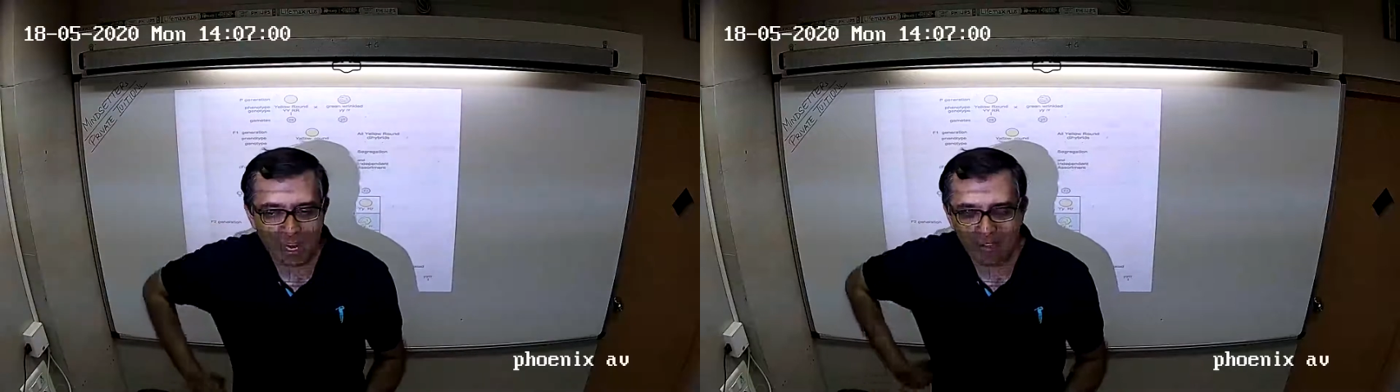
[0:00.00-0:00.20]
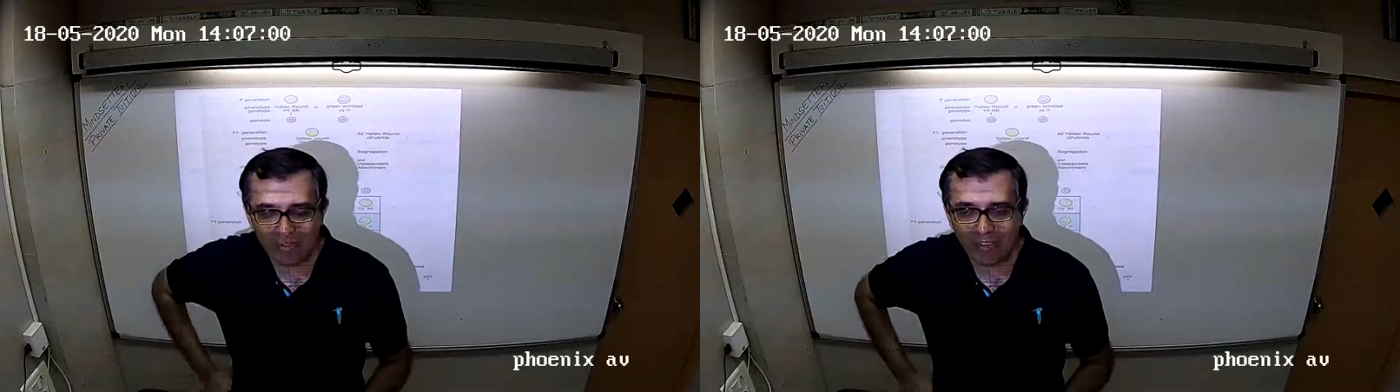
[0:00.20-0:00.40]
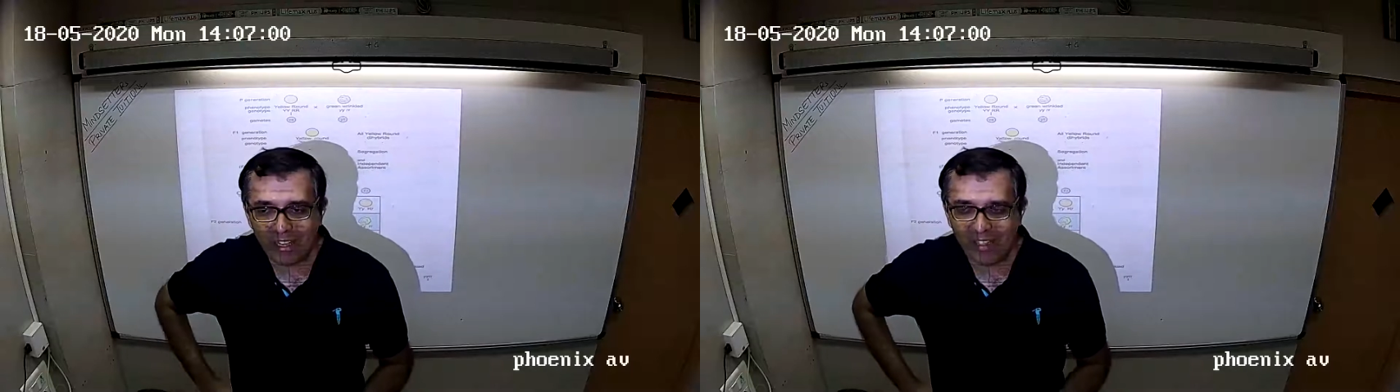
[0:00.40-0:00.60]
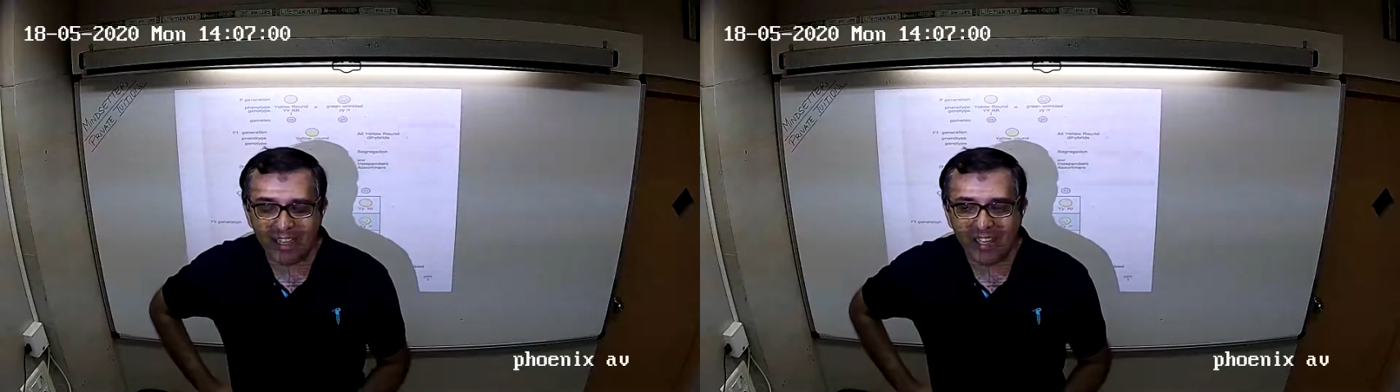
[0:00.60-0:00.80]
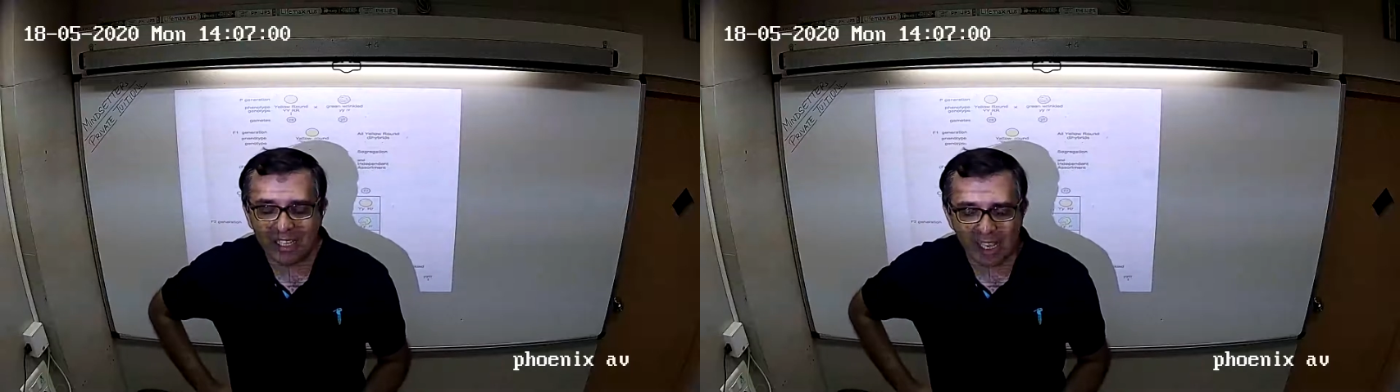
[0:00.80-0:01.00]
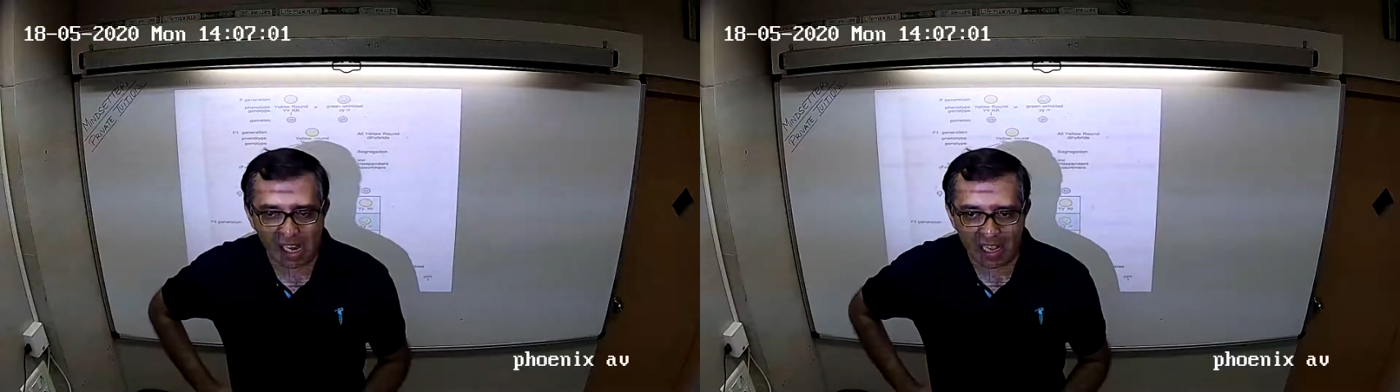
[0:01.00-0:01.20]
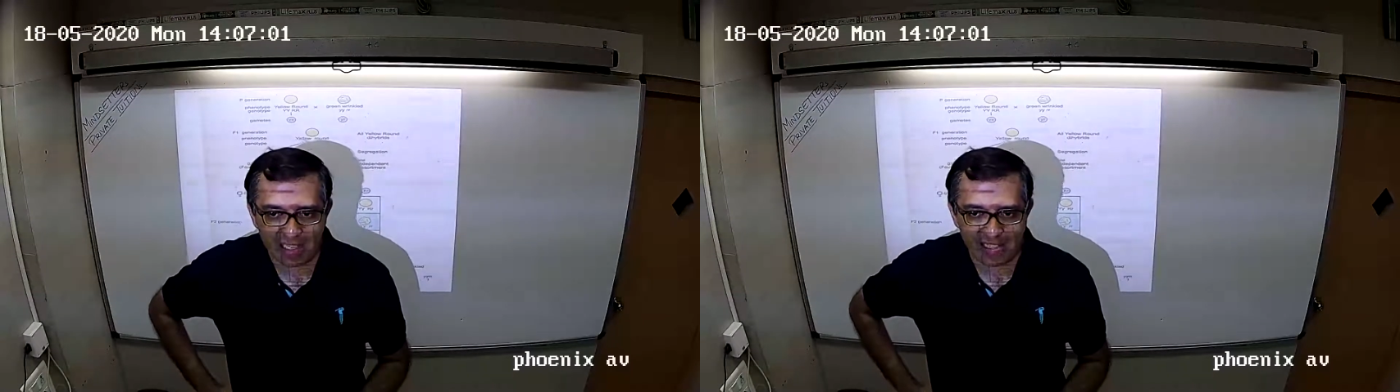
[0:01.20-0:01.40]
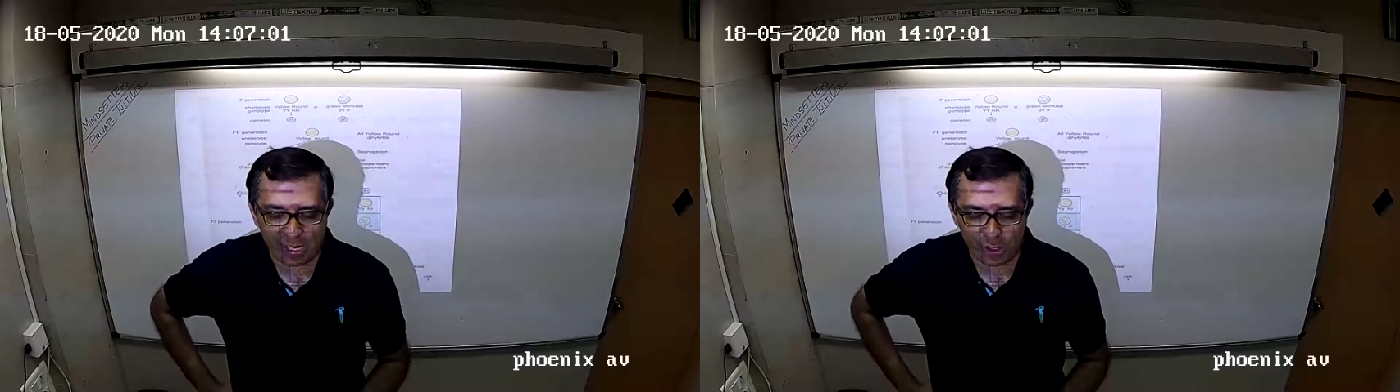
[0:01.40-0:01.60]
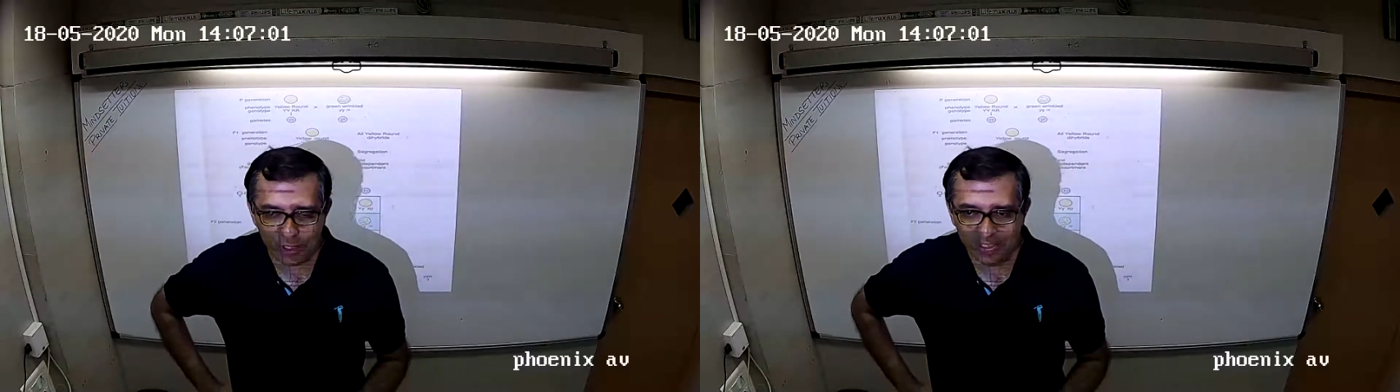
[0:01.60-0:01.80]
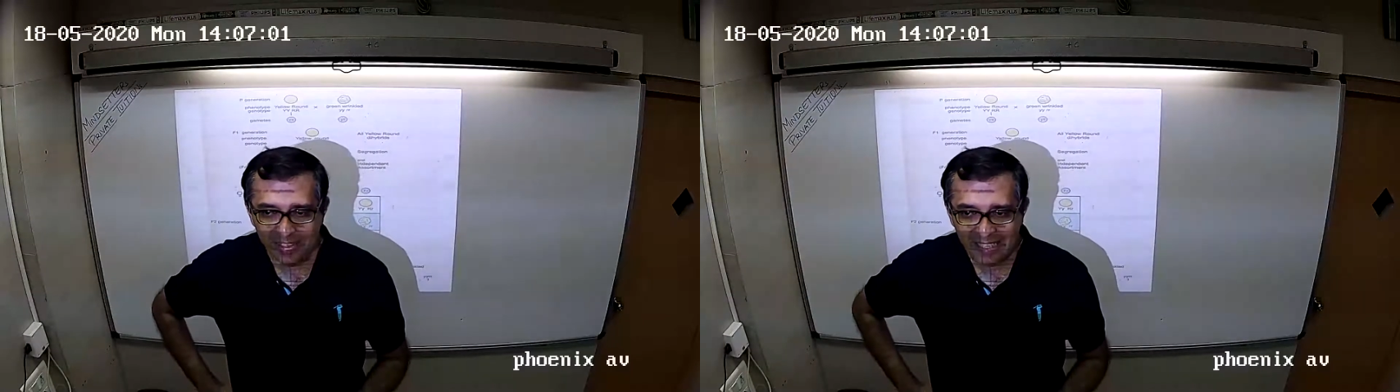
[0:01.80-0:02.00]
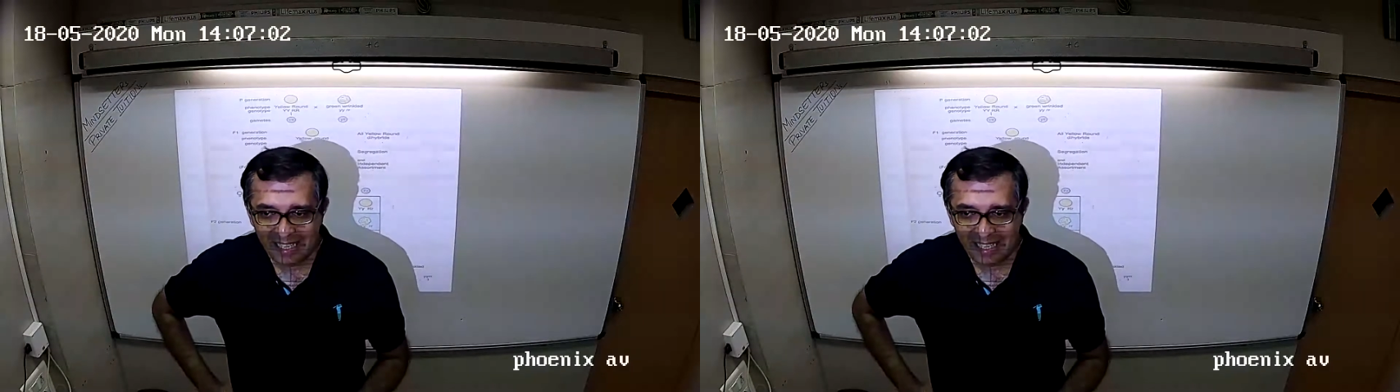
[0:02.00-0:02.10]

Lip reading: everything in the last session.